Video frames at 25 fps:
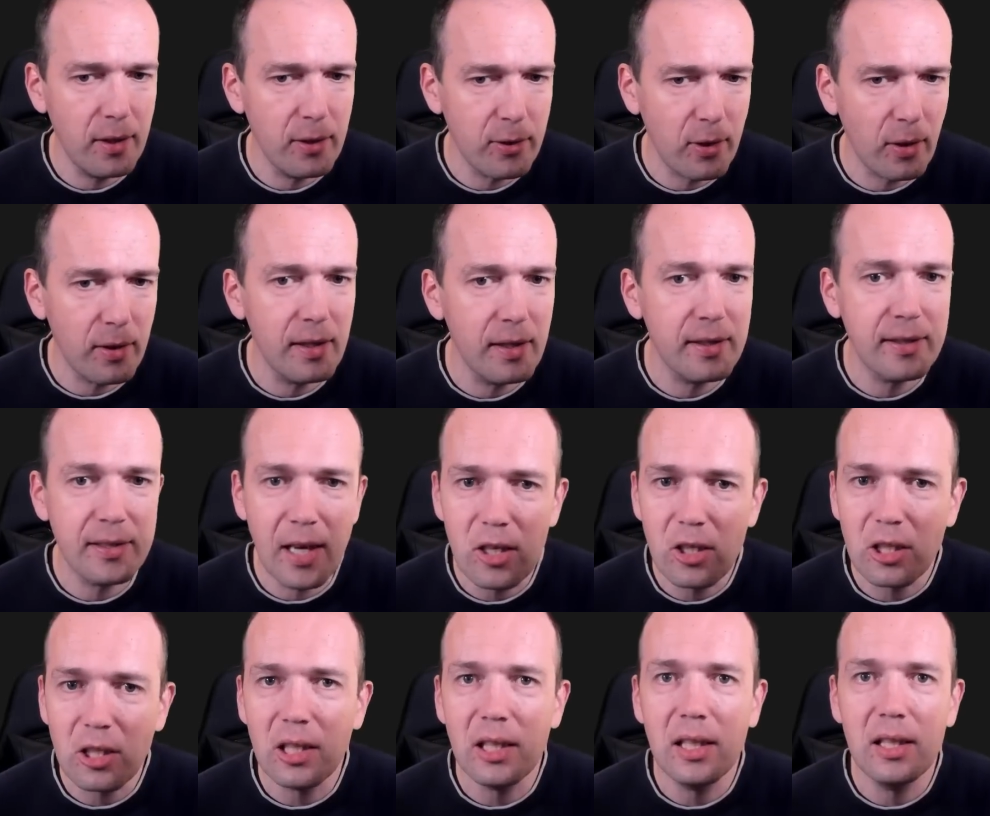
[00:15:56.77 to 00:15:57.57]
So
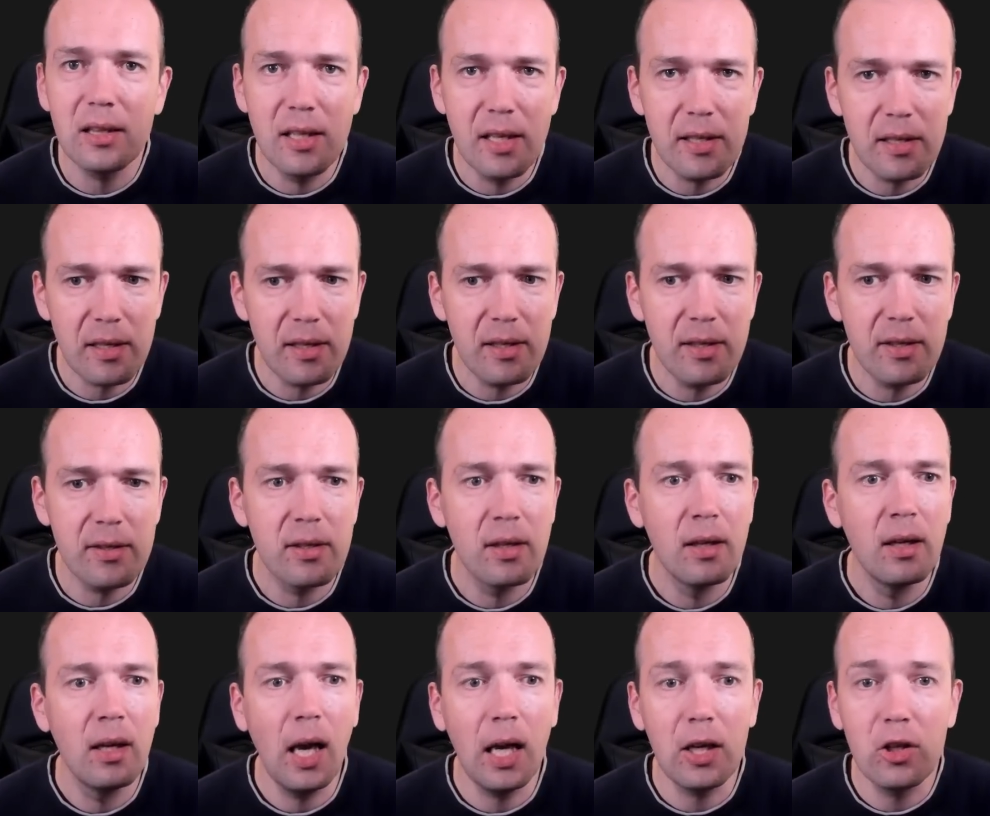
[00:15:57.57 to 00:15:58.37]
essentially this is
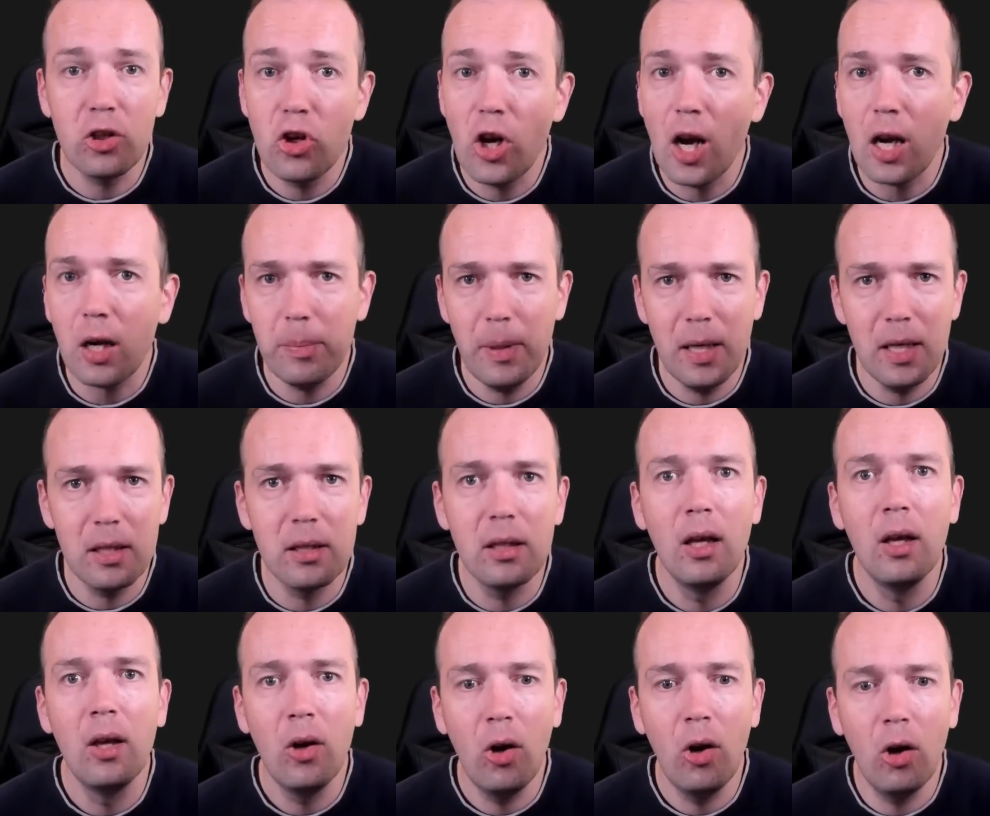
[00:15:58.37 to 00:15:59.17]
a
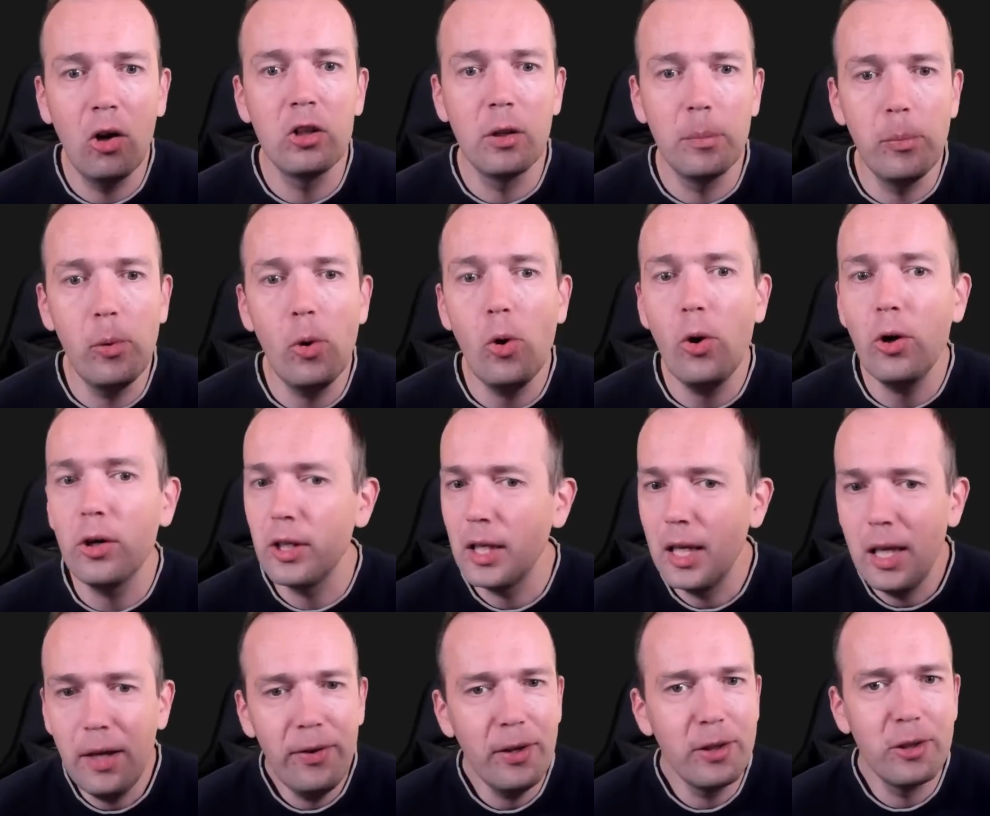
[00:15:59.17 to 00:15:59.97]
checkmate on the board,
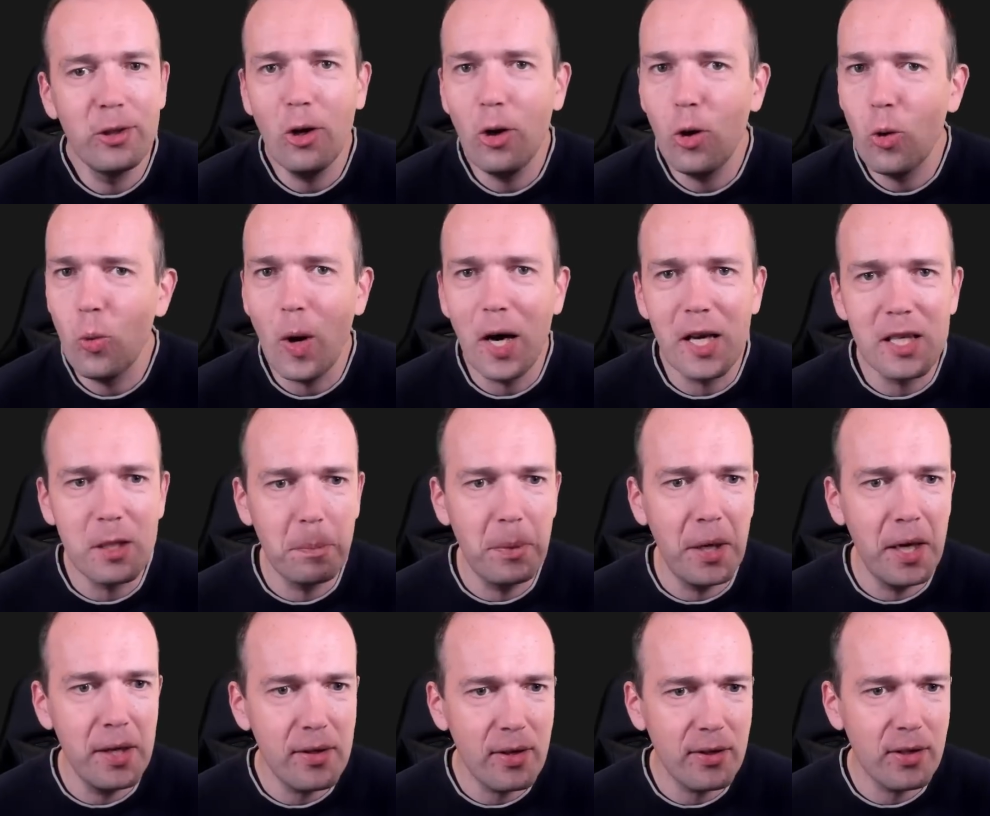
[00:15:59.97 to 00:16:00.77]
even though white's
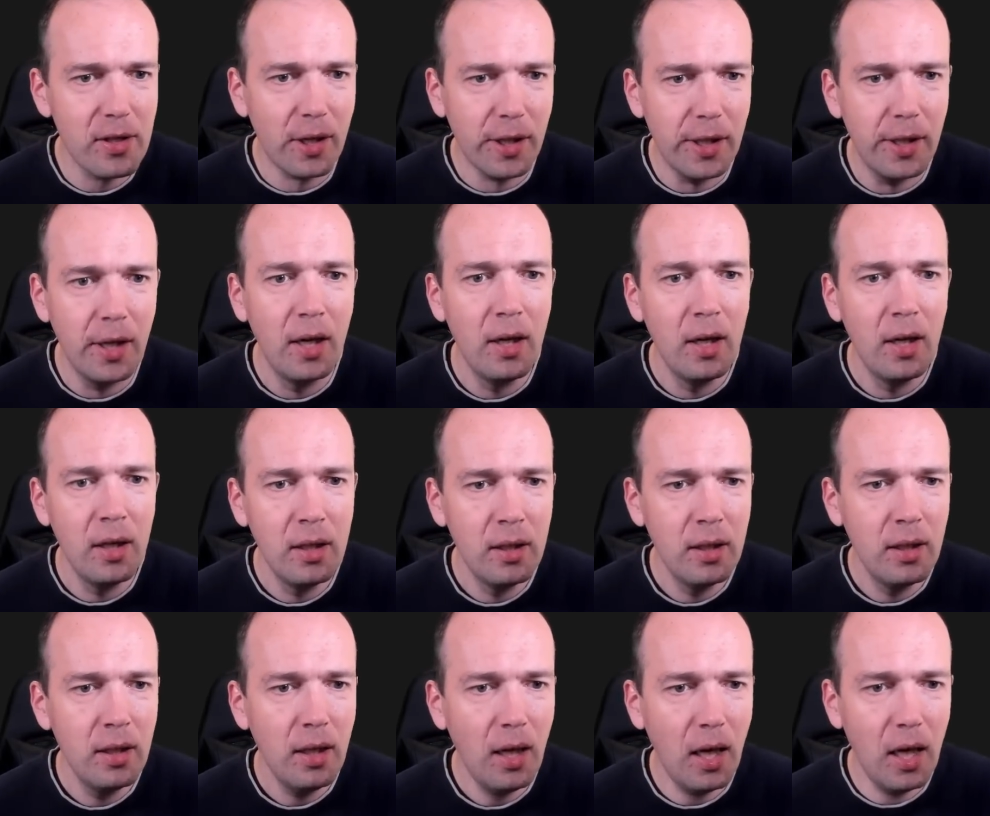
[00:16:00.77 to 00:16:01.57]
pieces are
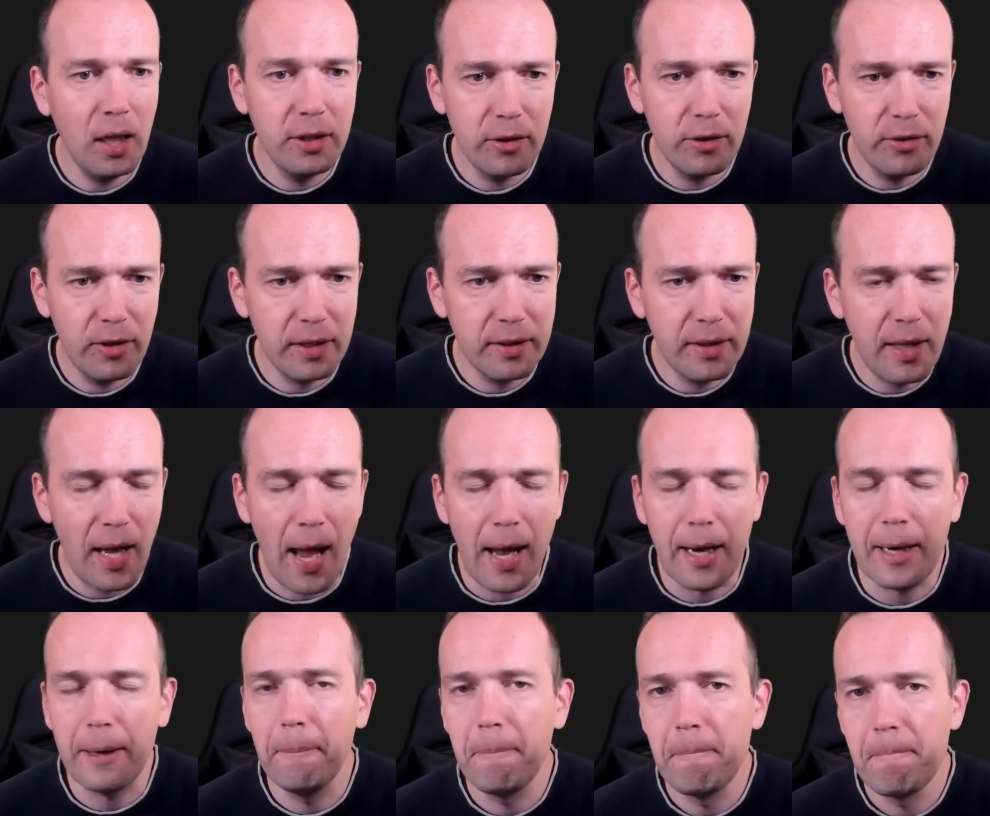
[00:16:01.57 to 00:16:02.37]
under
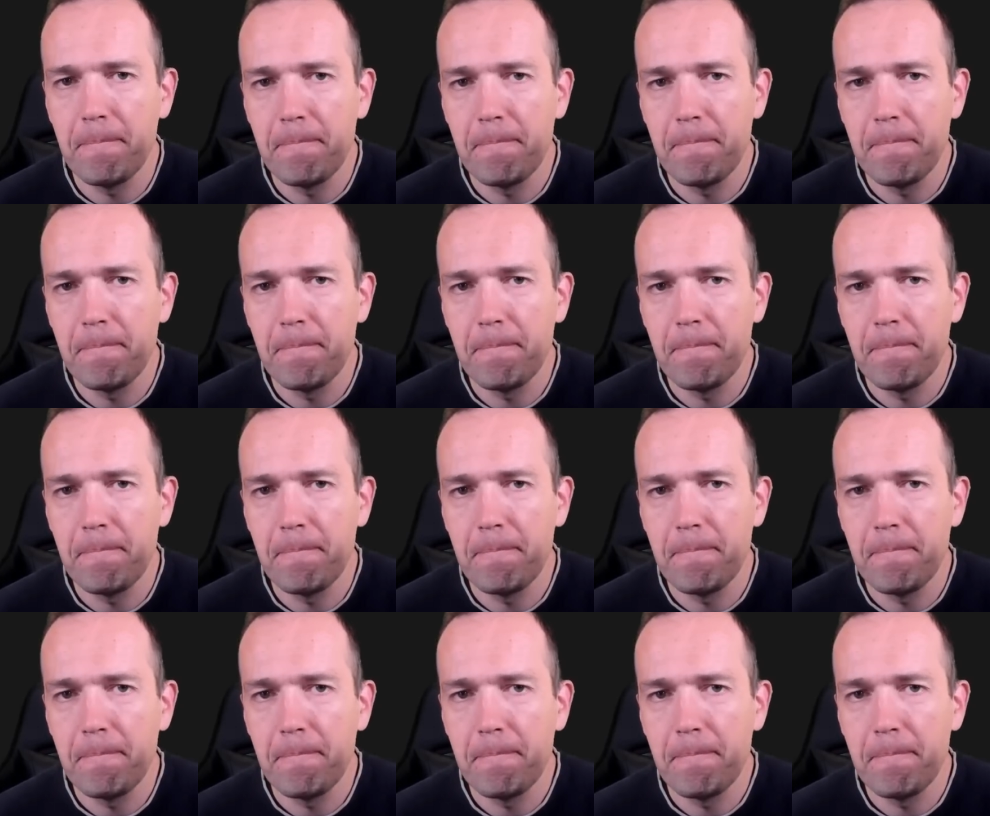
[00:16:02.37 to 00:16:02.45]
attack.